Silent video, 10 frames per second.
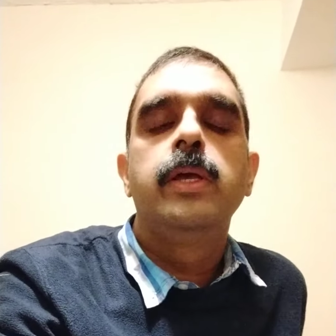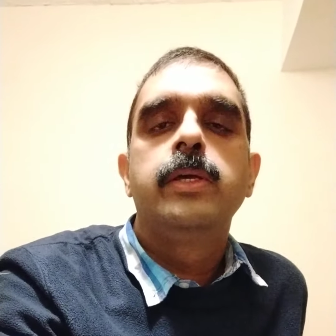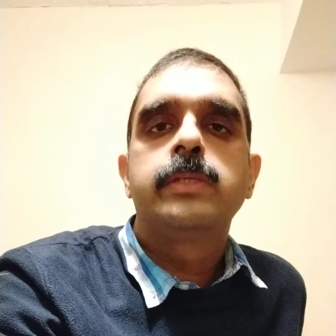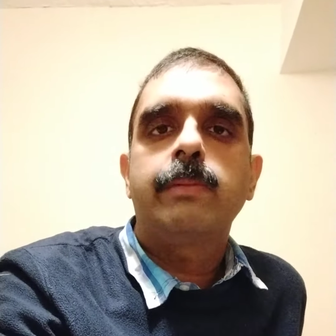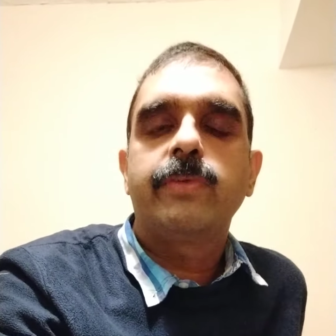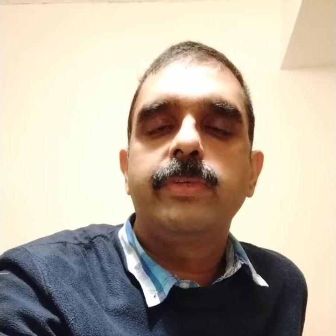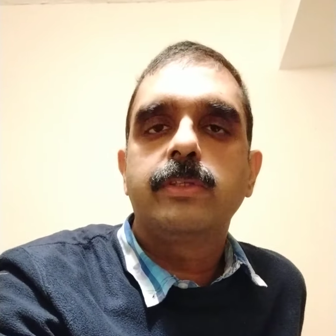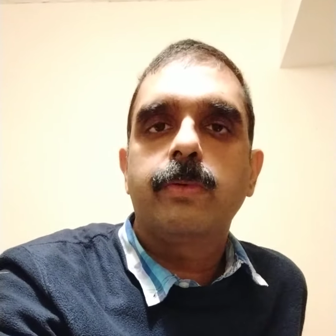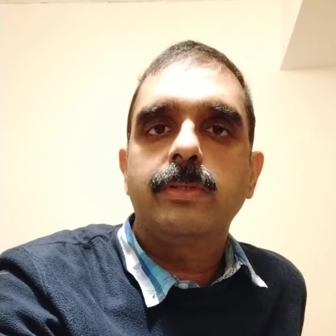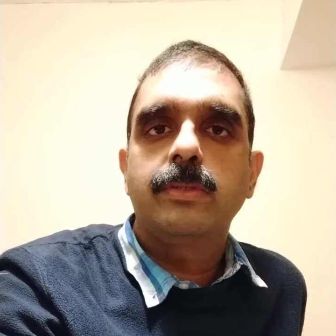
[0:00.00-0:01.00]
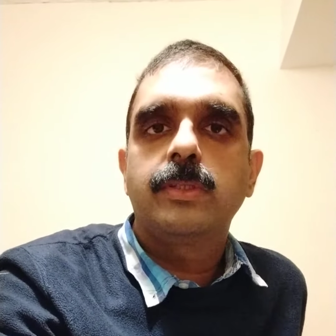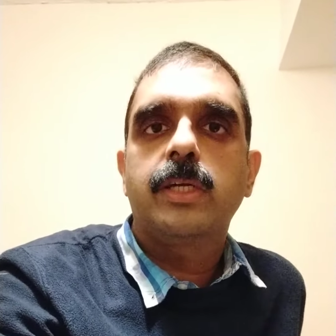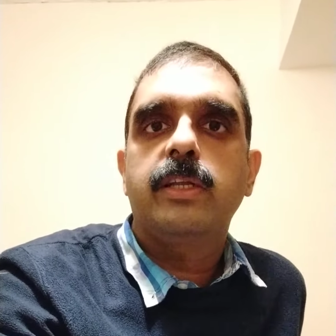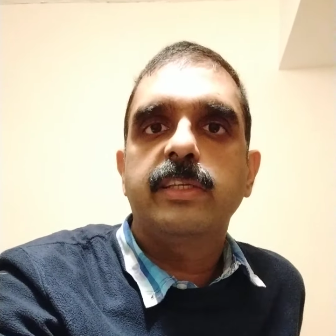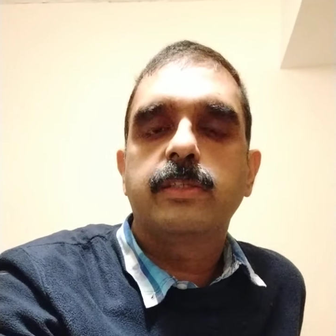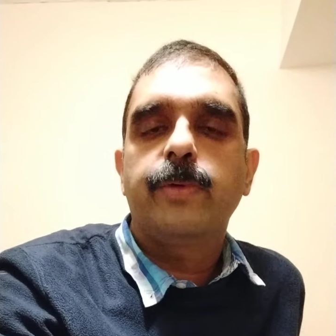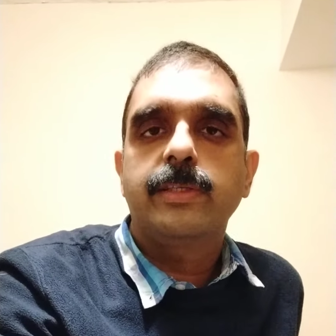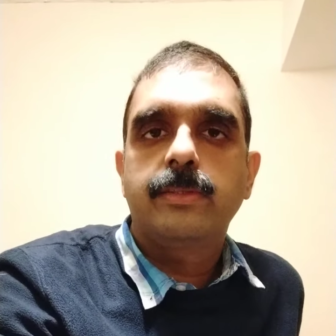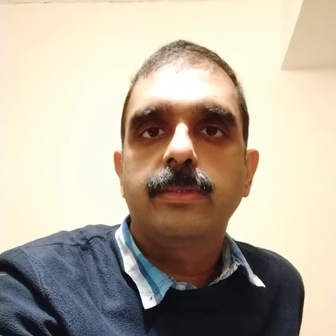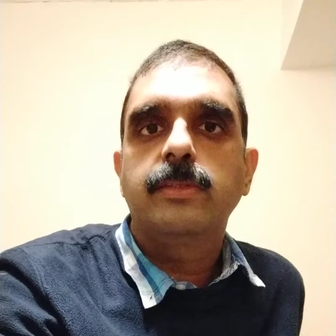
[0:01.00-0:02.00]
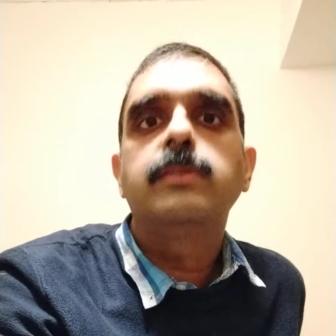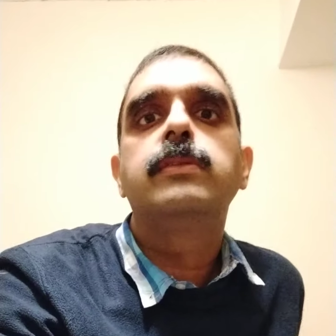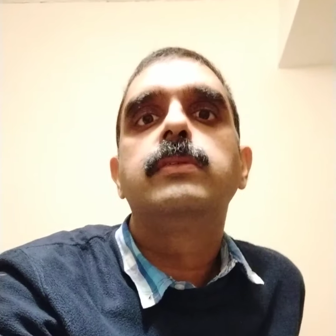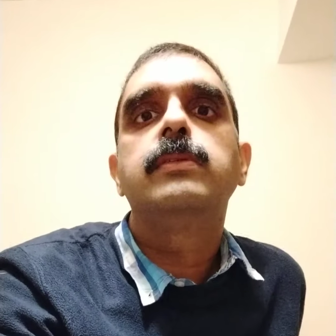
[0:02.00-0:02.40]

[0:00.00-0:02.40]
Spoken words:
Some of these questions are test questions,